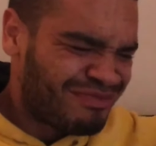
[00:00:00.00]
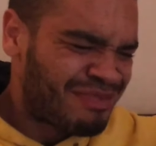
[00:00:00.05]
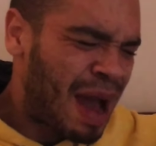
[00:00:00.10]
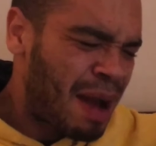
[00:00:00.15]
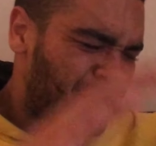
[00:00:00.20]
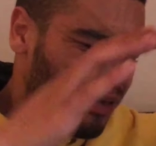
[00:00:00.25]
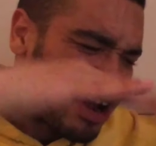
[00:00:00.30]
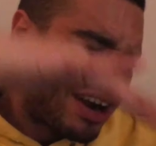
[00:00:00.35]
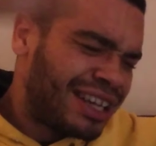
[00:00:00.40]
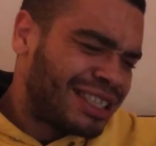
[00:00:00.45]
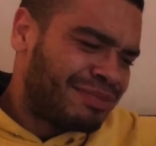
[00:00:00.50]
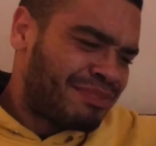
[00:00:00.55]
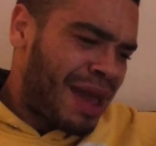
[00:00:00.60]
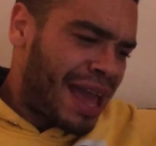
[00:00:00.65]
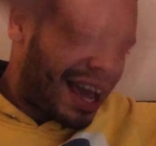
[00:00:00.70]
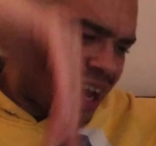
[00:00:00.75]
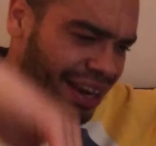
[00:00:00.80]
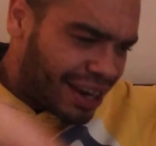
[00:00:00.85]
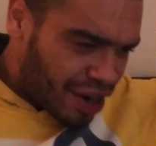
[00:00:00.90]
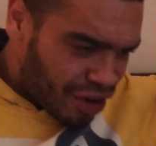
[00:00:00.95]
my brother's
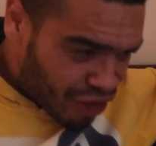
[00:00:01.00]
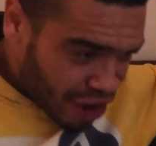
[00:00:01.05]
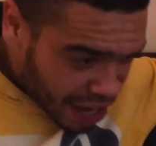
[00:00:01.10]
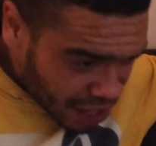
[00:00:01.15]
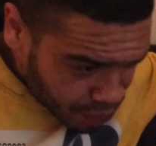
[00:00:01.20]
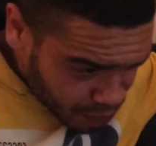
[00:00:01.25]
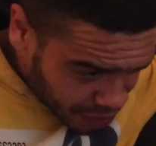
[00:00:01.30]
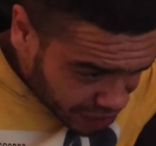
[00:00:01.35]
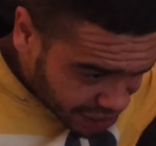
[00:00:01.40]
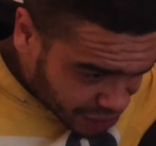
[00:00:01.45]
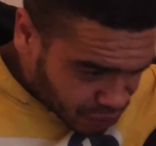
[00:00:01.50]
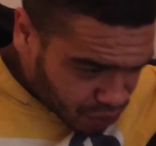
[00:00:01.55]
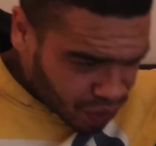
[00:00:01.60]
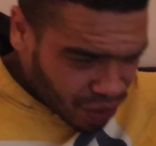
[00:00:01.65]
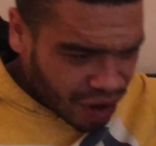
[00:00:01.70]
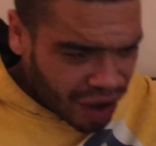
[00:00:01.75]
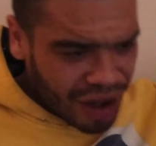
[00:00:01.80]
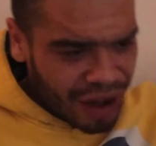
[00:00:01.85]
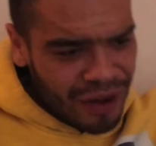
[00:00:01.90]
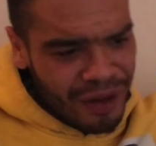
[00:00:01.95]
making it rain with his
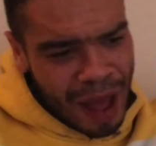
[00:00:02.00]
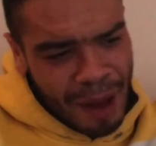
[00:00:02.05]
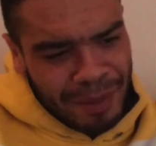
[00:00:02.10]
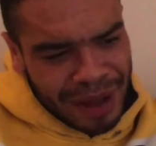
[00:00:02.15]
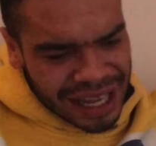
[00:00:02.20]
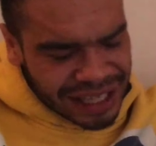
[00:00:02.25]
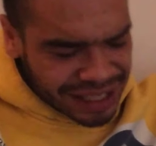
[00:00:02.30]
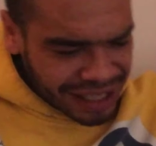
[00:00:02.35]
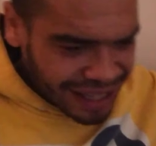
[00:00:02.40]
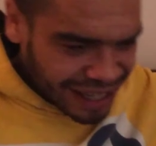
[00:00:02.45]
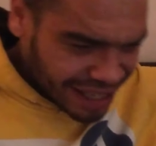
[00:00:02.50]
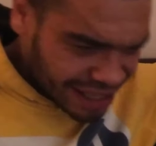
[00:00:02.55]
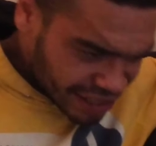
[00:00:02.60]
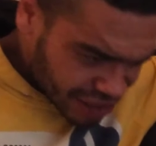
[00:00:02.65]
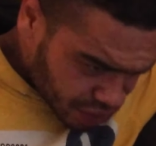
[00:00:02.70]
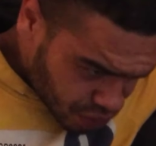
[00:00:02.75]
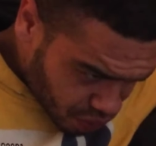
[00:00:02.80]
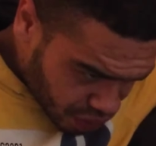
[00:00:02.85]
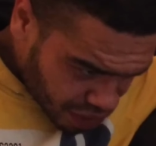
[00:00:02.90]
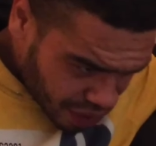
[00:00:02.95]
daughter. I'm guessing it's
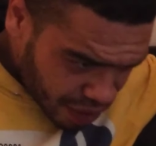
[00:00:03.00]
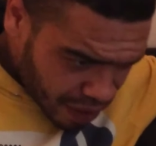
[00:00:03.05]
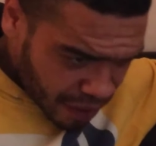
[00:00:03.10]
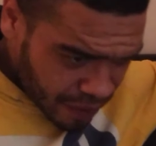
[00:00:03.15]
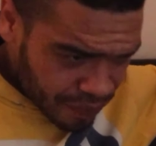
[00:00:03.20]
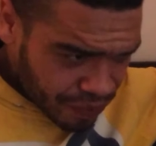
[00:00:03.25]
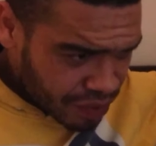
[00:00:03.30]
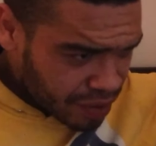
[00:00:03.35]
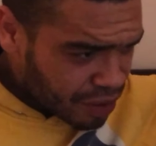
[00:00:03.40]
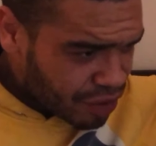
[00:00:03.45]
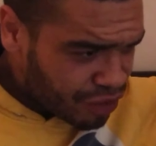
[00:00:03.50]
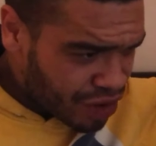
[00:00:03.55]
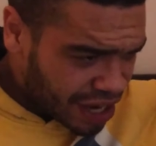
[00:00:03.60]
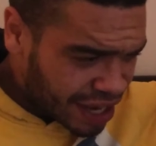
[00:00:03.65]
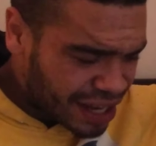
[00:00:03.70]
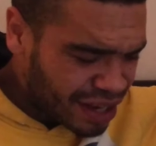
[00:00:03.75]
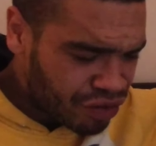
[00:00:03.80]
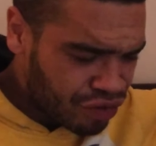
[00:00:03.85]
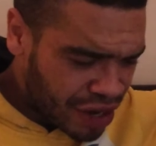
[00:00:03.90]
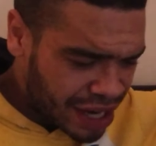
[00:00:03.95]
his daughter.
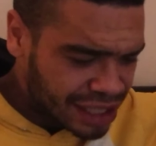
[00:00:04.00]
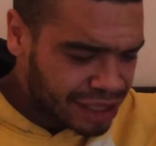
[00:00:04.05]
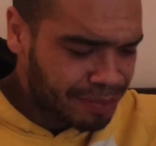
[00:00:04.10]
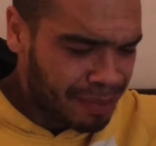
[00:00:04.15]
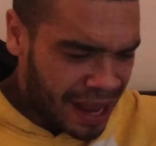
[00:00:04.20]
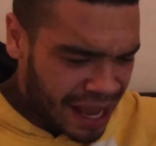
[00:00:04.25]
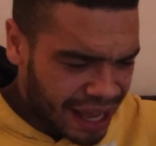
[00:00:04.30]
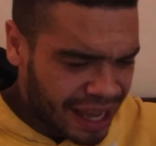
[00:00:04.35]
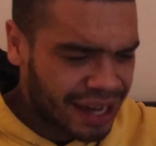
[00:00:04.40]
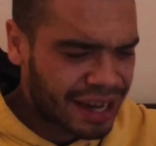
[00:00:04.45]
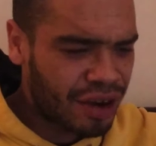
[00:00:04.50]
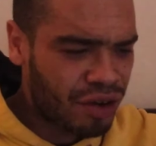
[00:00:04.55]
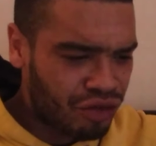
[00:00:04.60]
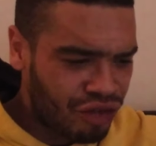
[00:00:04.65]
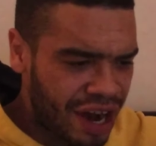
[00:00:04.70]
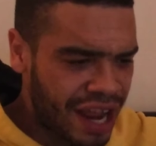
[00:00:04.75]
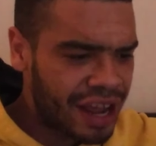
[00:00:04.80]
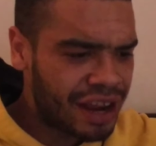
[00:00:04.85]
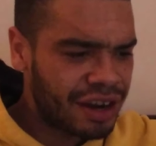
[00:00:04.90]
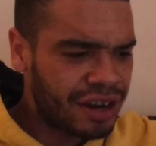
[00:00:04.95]
Ricky Rich making it
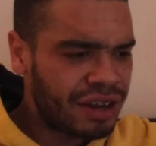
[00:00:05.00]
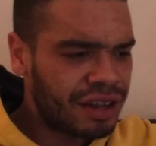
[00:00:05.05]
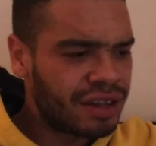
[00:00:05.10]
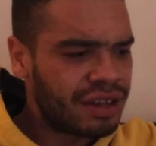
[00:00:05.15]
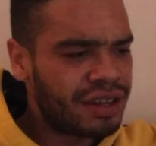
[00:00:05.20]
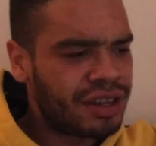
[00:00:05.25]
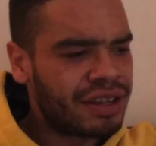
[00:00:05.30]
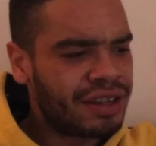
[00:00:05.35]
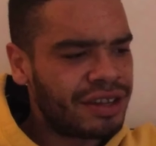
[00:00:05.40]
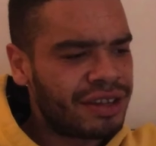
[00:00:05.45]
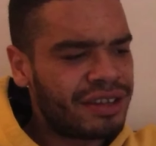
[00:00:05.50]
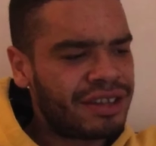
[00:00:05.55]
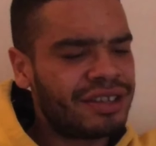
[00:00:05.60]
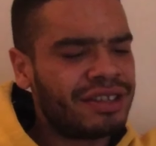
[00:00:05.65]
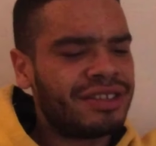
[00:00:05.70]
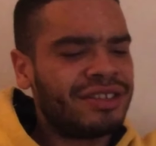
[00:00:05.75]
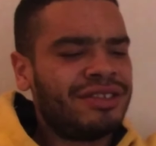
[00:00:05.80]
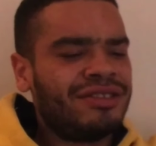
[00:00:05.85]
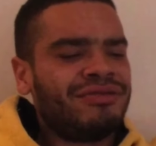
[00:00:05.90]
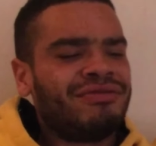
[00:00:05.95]
rain.
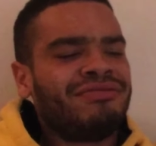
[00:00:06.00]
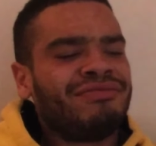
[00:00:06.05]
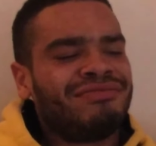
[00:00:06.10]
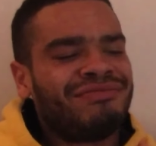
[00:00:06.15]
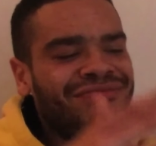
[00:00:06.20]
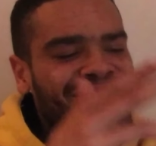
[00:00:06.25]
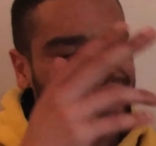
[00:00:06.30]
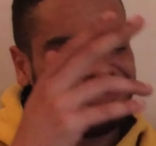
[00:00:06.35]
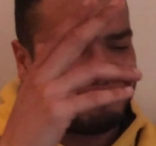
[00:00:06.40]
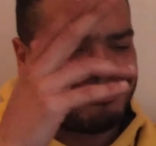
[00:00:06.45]
Uh,